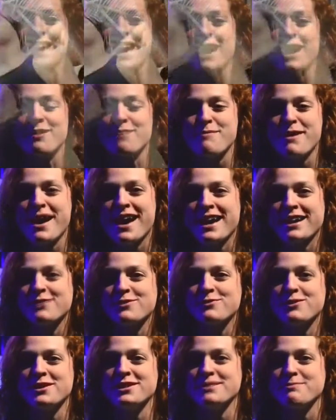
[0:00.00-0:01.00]
Got back,
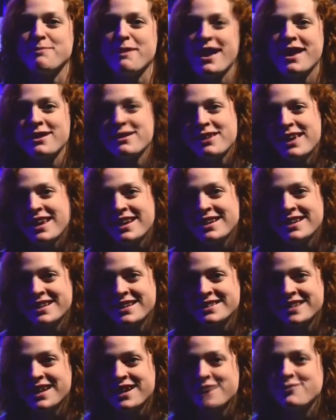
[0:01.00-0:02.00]
went to bed, getting
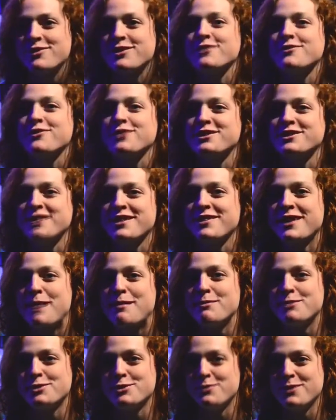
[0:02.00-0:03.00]
excited for the first day of
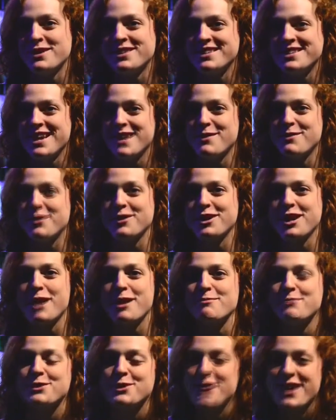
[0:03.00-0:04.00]
competition Wednesday. Woke
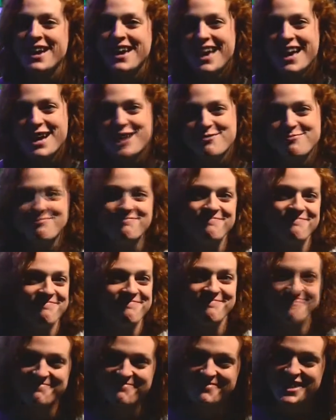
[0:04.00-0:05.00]
up 2 a.m.,
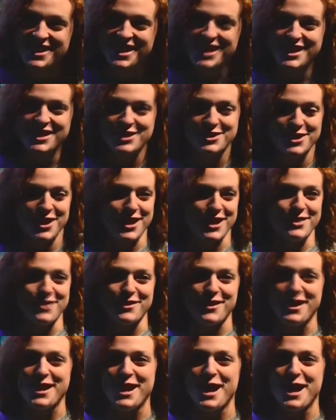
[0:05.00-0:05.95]
started throwing